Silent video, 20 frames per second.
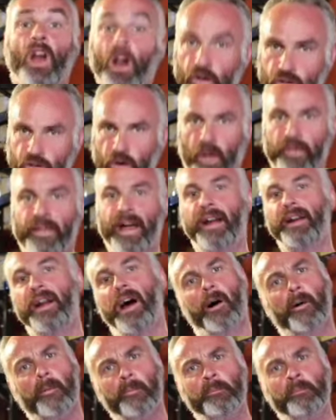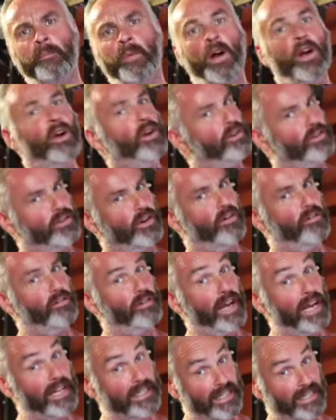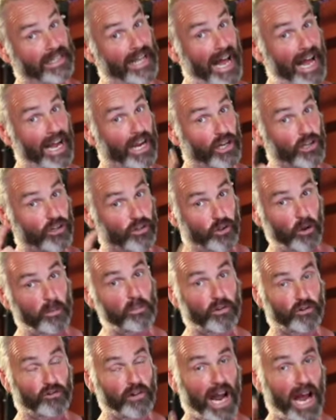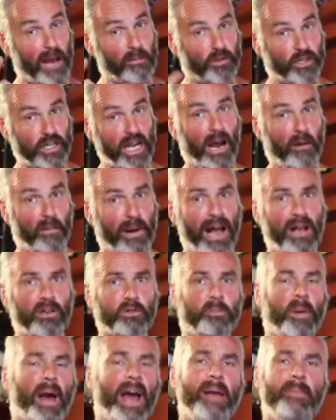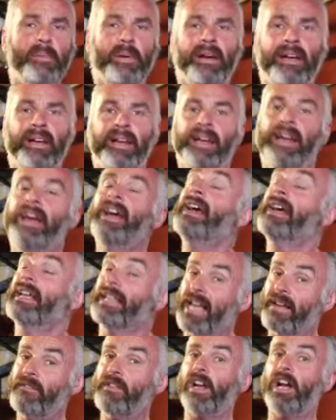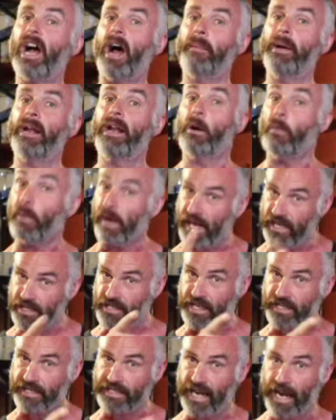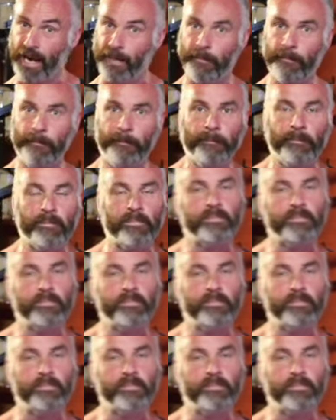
So on that note, don't forget to like, subscribe, share. What else, babe? Leave a comment. Leave a comment and we'll catch you next time.